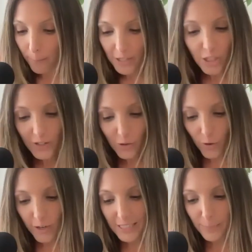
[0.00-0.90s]
Much of his
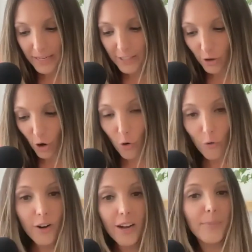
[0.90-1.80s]
work is based on
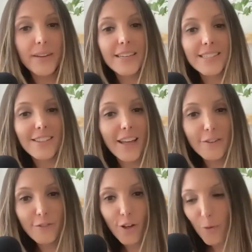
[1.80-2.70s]
overcoming his
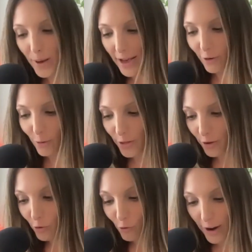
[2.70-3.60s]
lifelong battle with
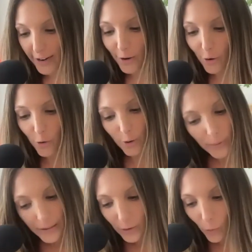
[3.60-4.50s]
chronic
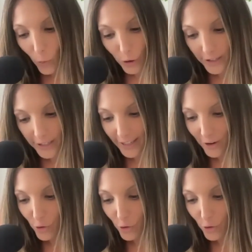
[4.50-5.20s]
crippling worrying,